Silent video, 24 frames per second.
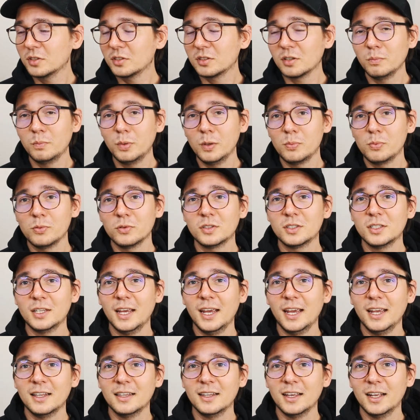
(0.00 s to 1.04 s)
Some people
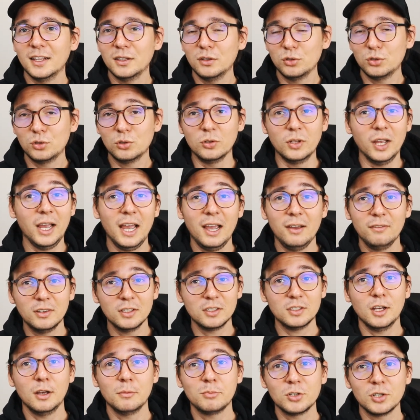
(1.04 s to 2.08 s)
say that you should have
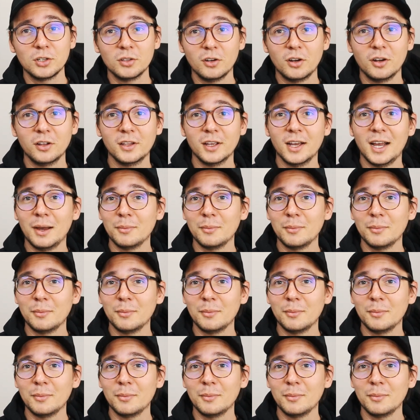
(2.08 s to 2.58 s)
this option on.